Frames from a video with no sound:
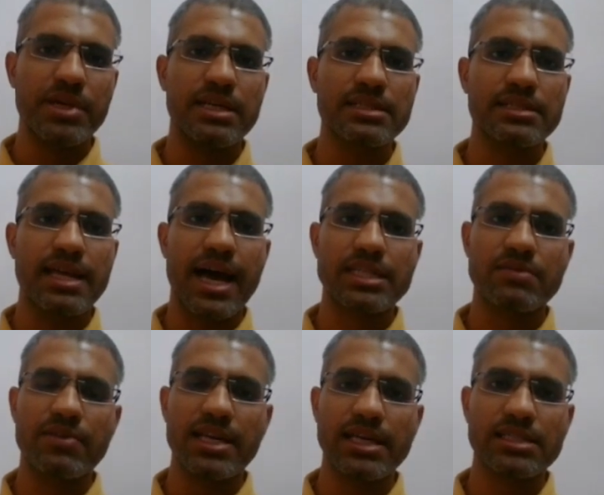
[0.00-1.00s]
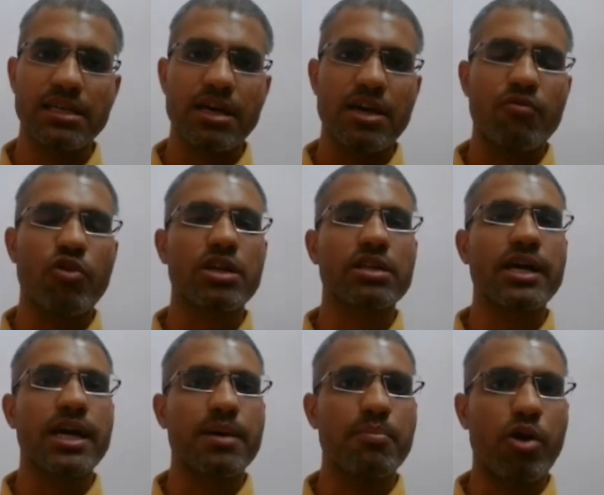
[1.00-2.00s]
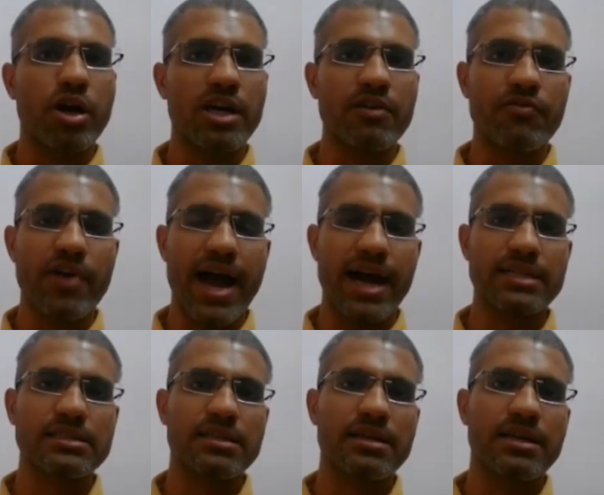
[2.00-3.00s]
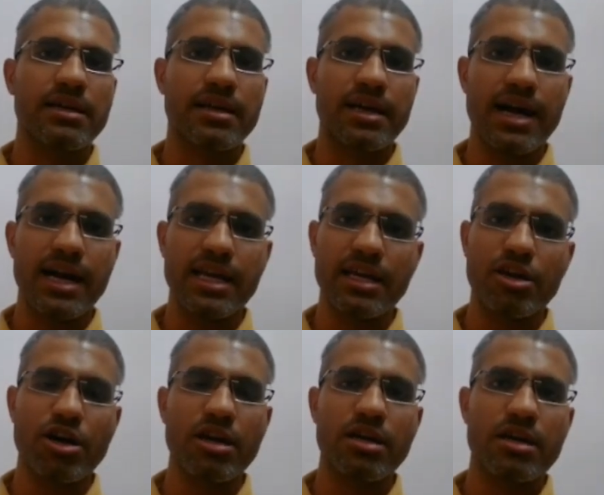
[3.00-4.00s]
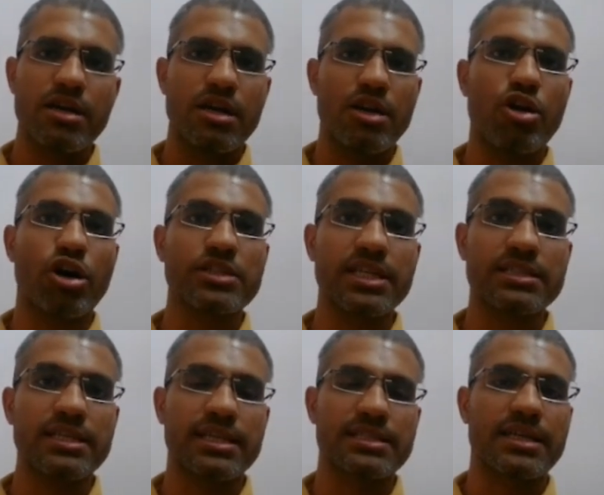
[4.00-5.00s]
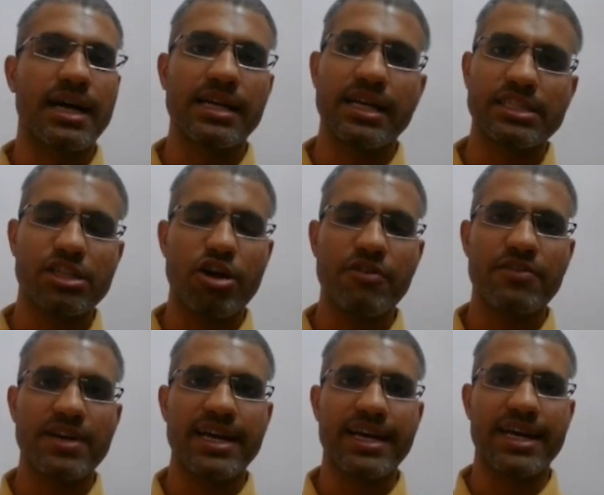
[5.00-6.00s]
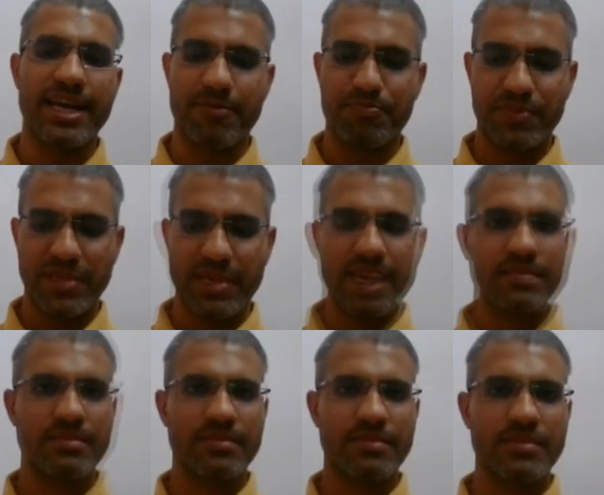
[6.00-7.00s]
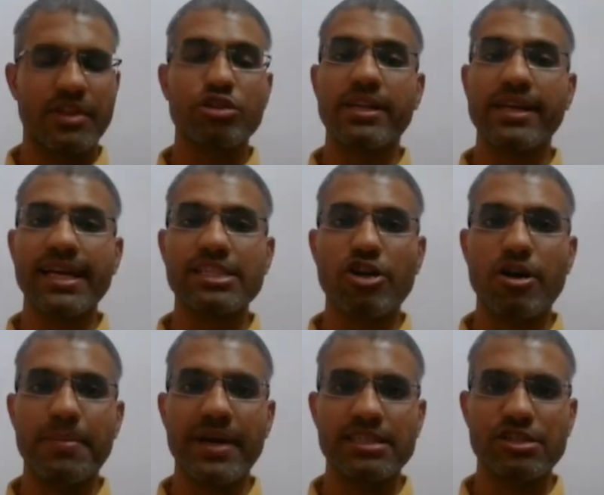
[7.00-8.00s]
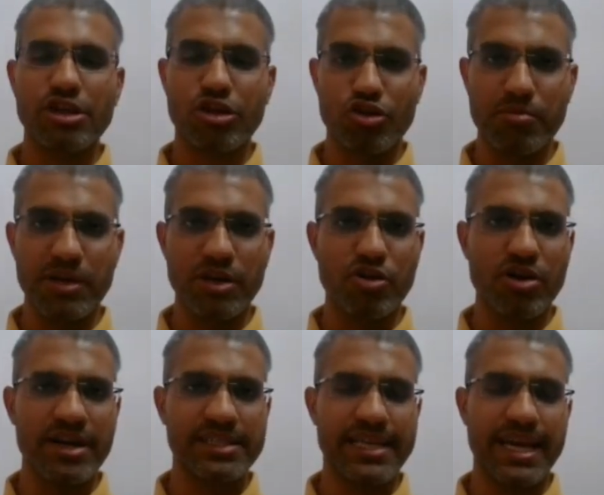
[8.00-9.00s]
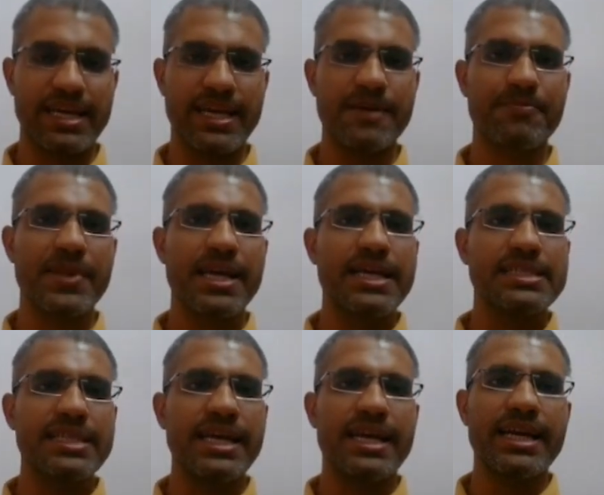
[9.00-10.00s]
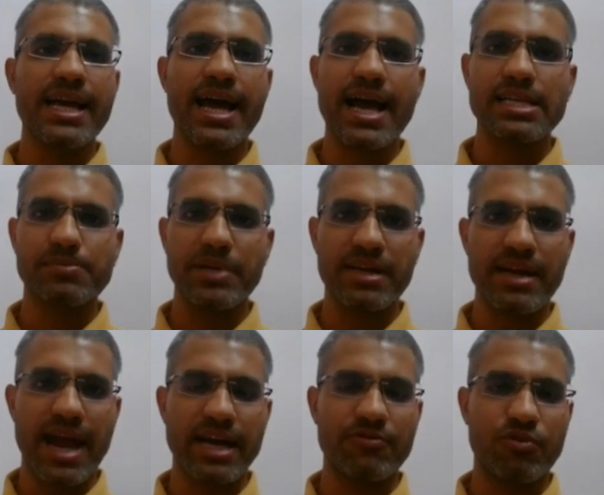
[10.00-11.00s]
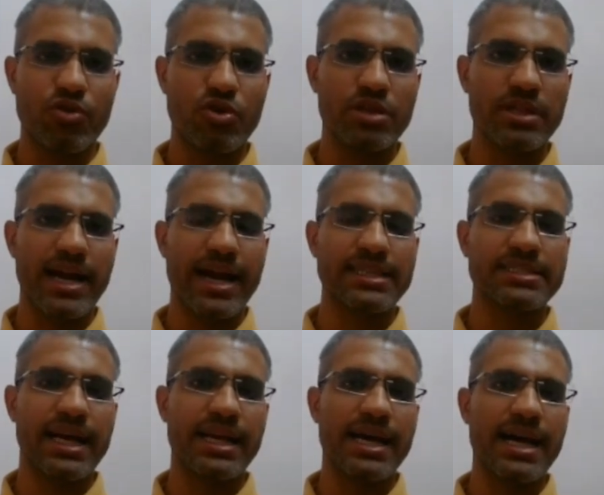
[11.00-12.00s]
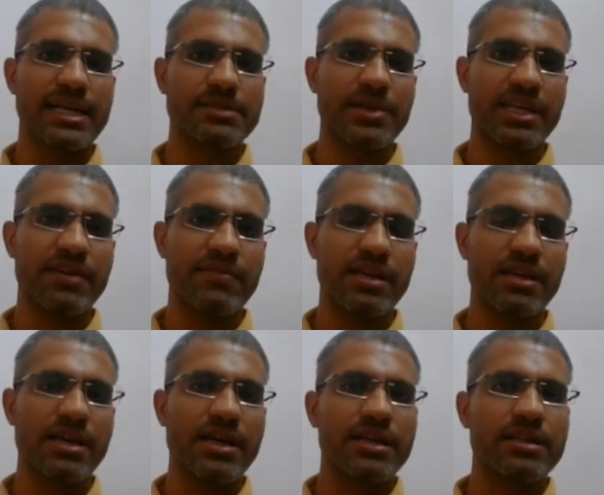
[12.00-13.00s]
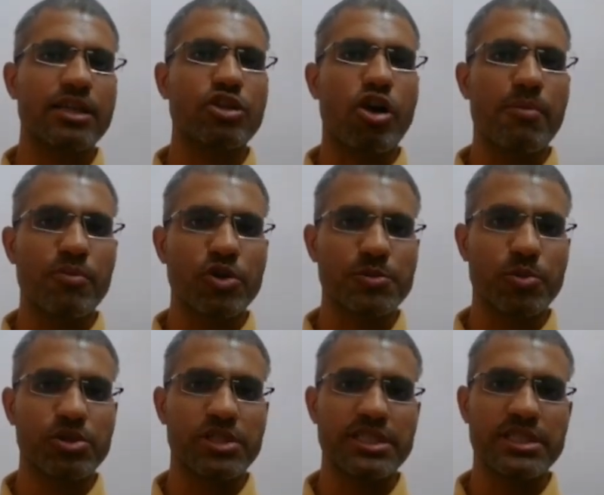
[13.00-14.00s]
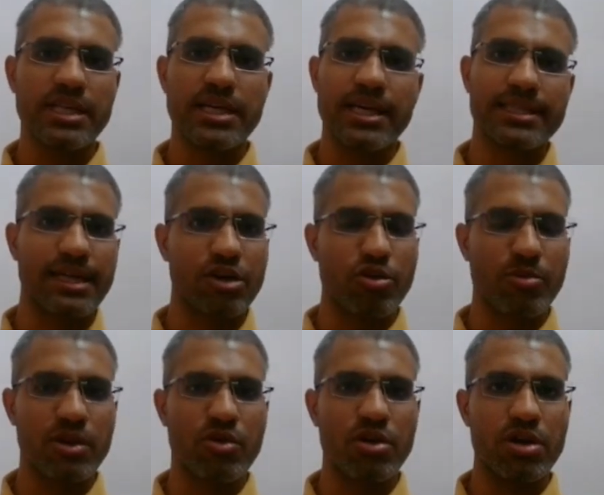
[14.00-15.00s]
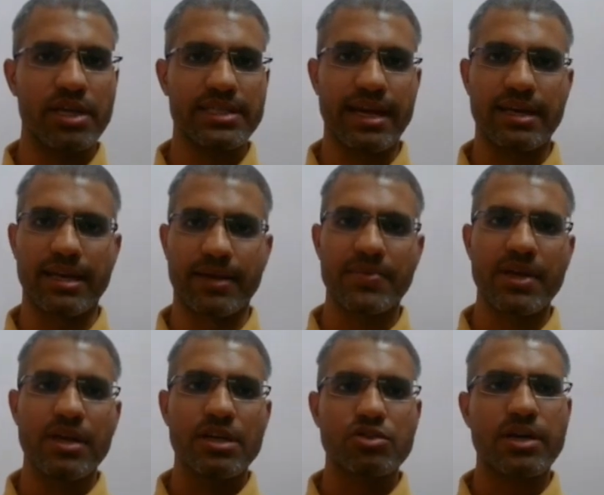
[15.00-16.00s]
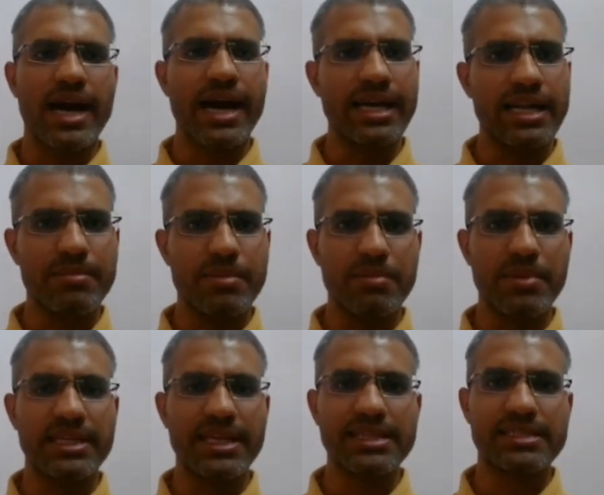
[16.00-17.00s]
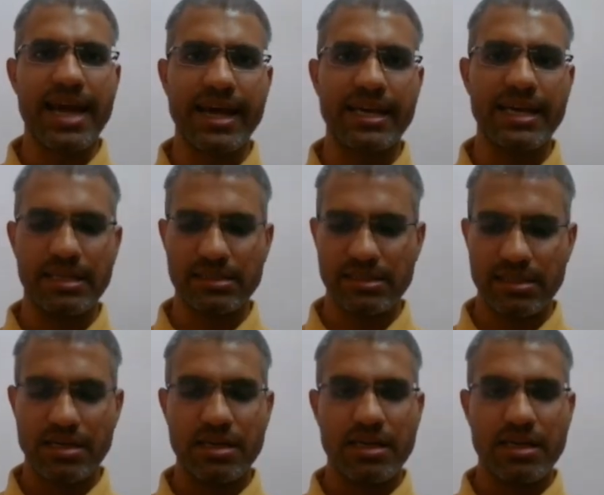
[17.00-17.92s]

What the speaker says: pillars as well as what are the important facts regarding your logistics condition of India. Now the next topic is your global gold recycling. See, India has been ranked 4th and China has been given the topmost position in the global gold recycling. So kindly remember these rankings